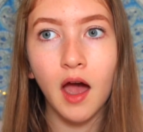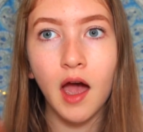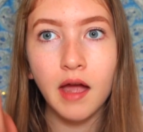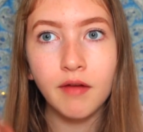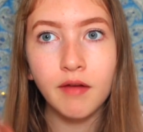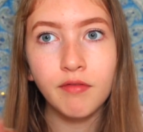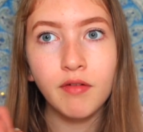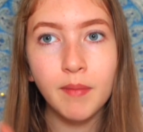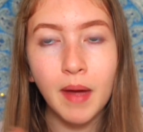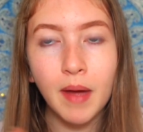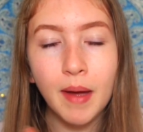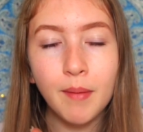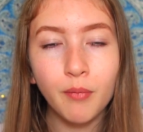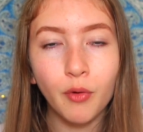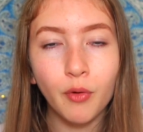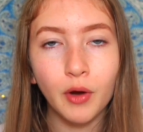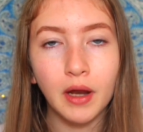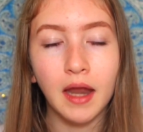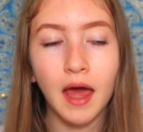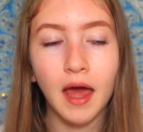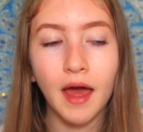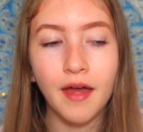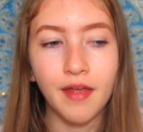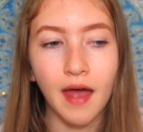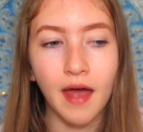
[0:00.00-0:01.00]
I remember
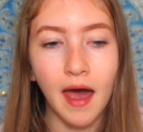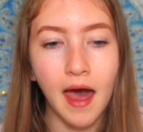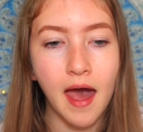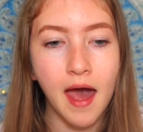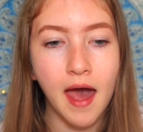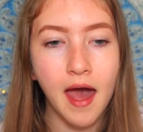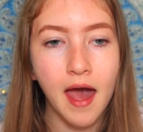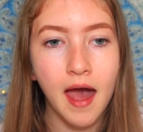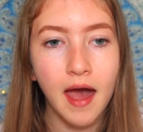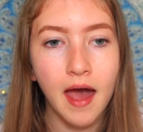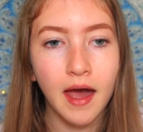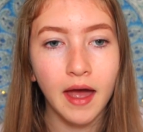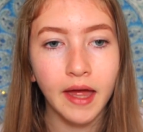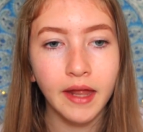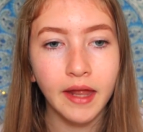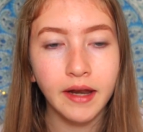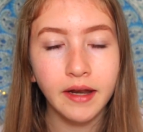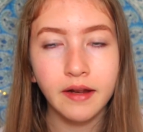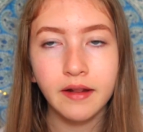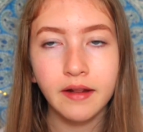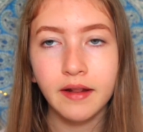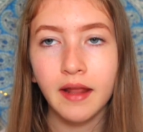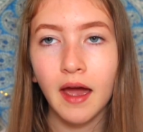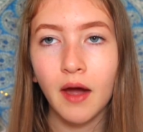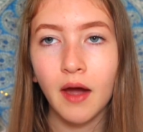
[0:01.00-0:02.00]
it like that,
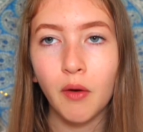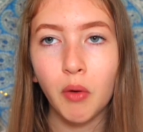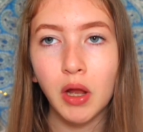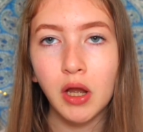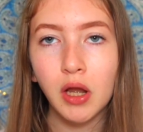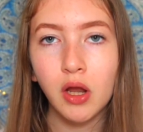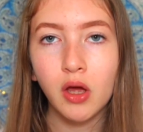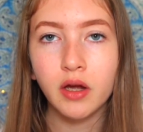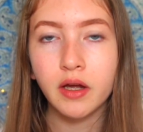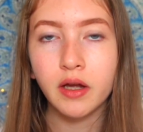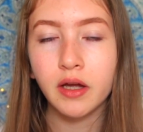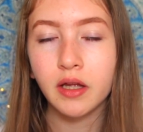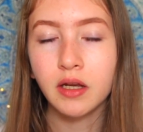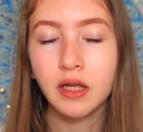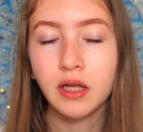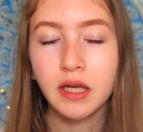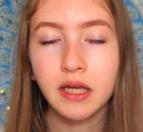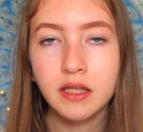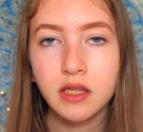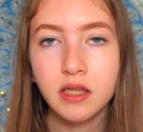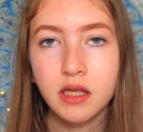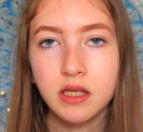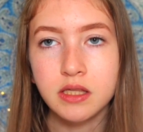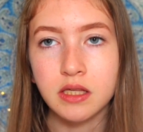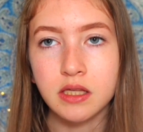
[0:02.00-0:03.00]
and now I look and
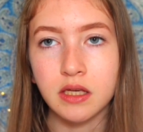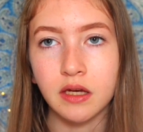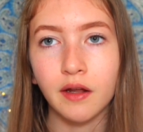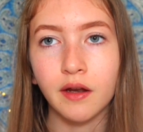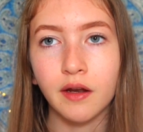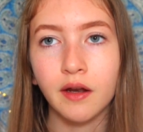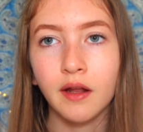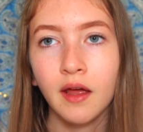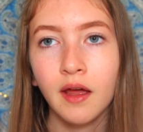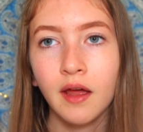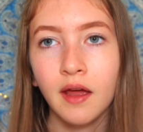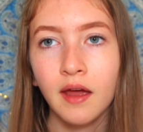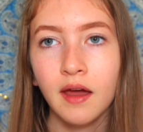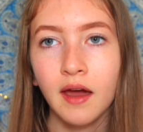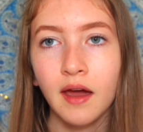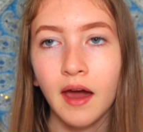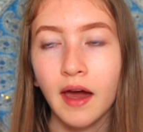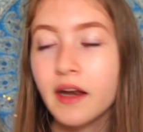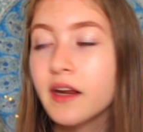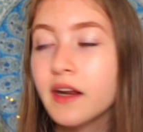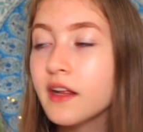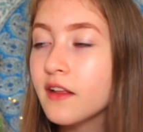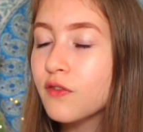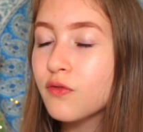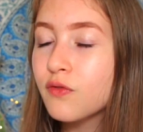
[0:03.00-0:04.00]
he doesn't.
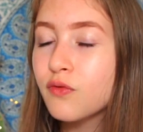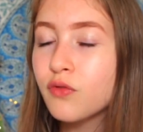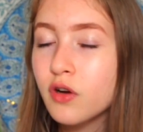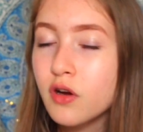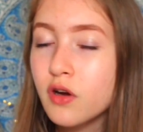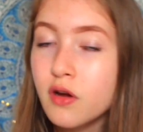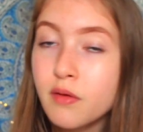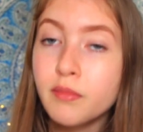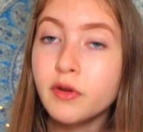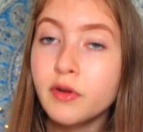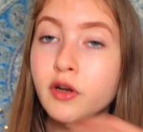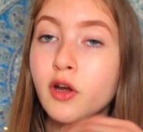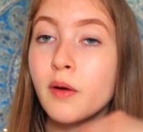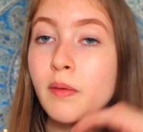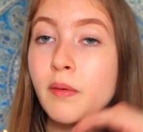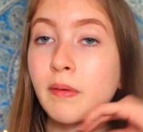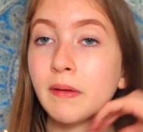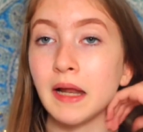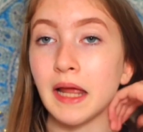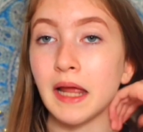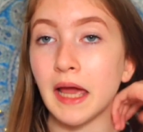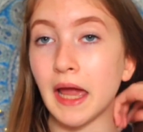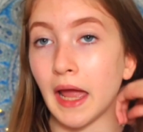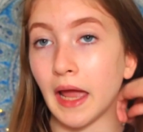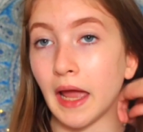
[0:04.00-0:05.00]
And it's ruined
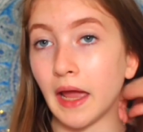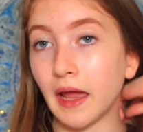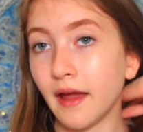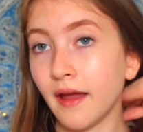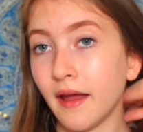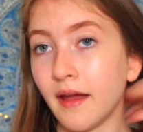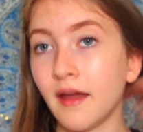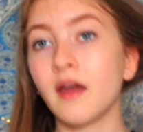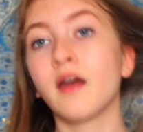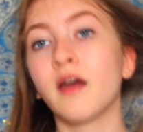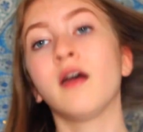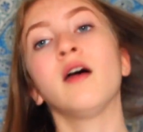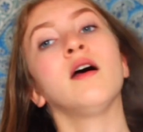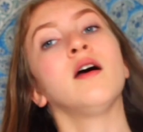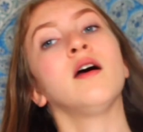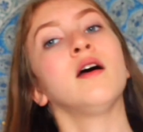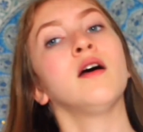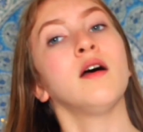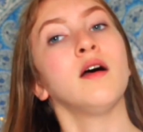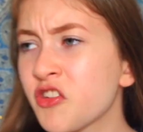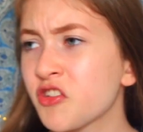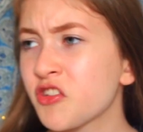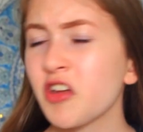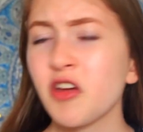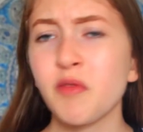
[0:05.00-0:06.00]
Monopoly.
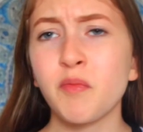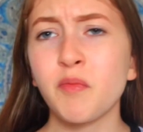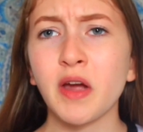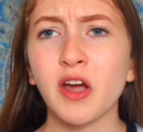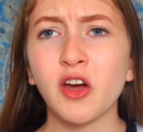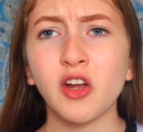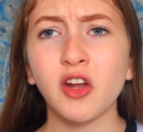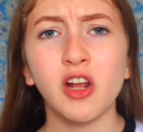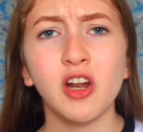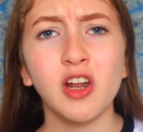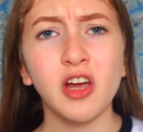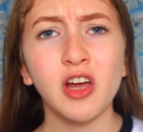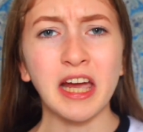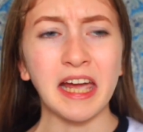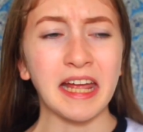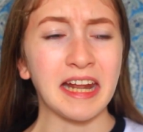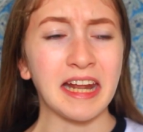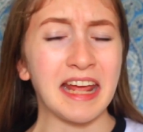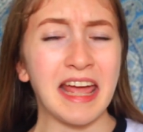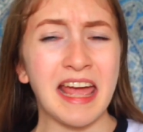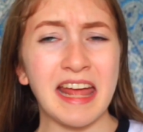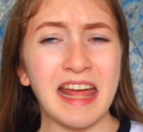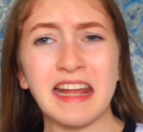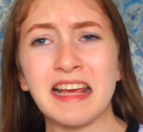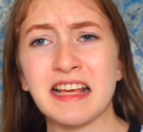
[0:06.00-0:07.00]
Soon we're gonna look
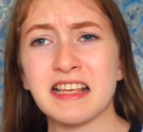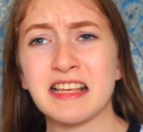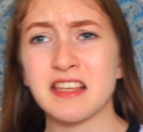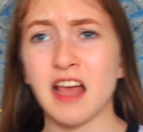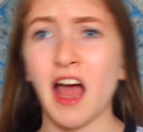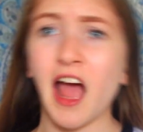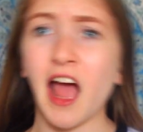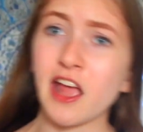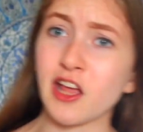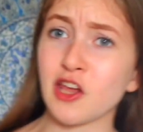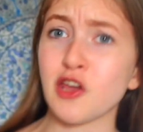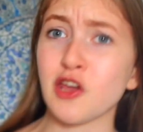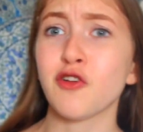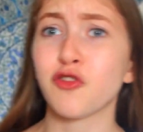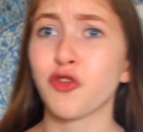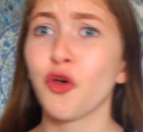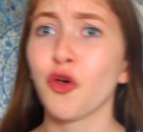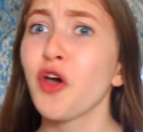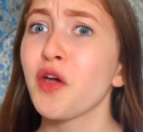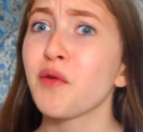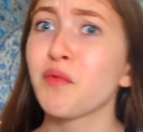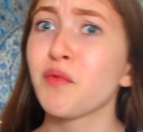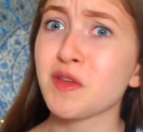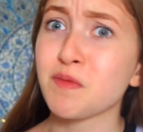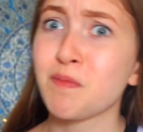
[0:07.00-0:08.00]
at it and it's like, you
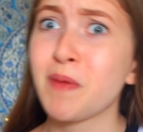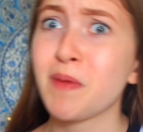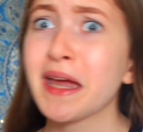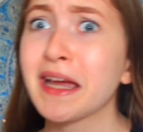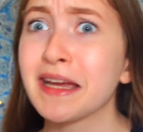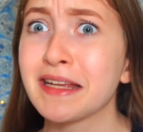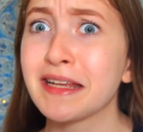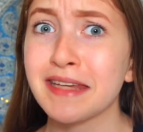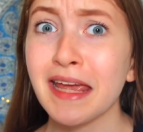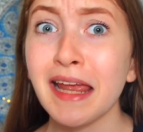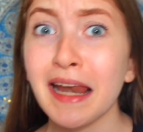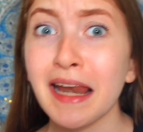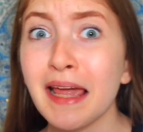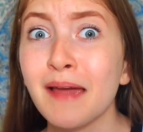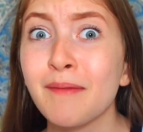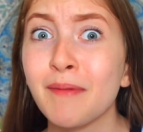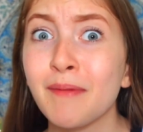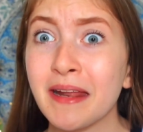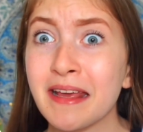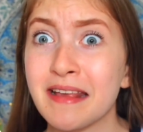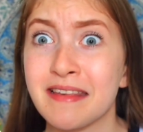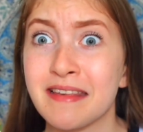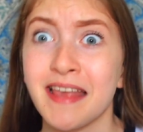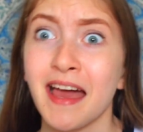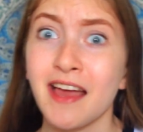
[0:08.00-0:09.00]
thought it was Piccadilly
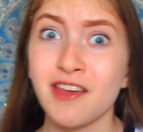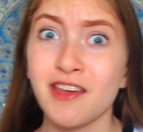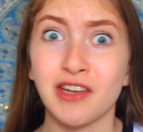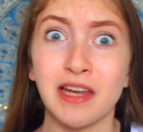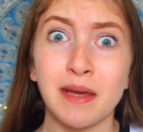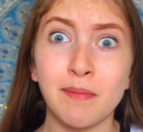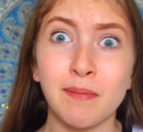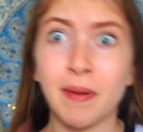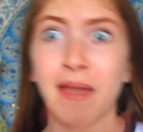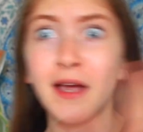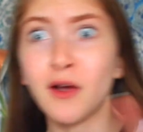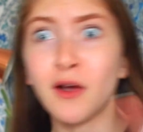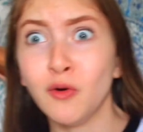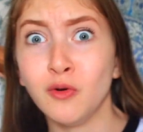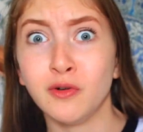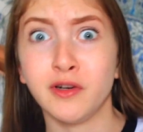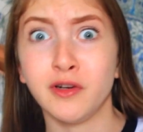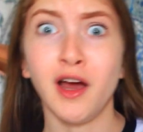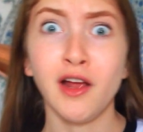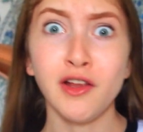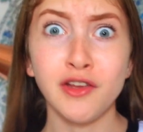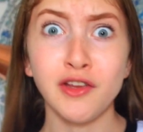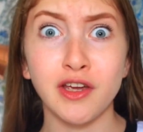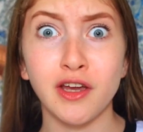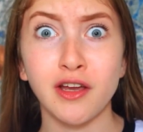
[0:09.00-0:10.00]
but it's actually pickled
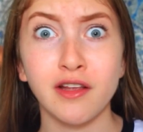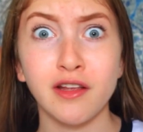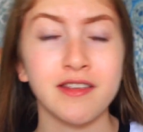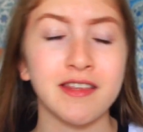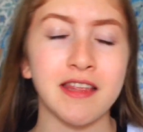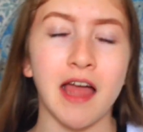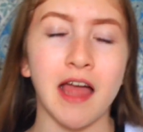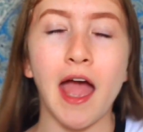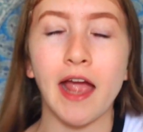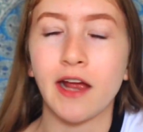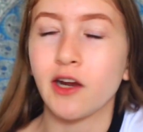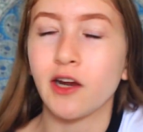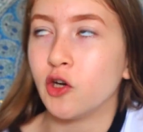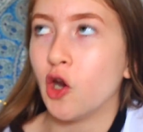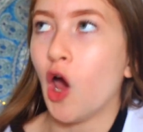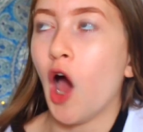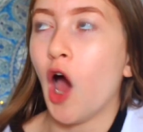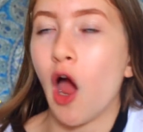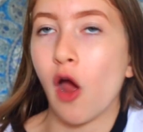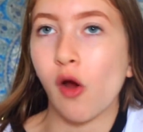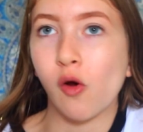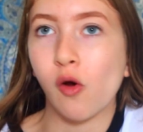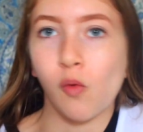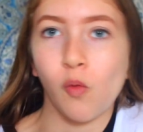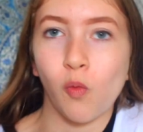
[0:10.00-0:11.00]
onions. Like,
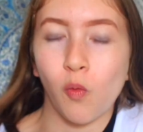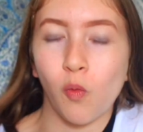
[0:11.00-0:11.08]
no,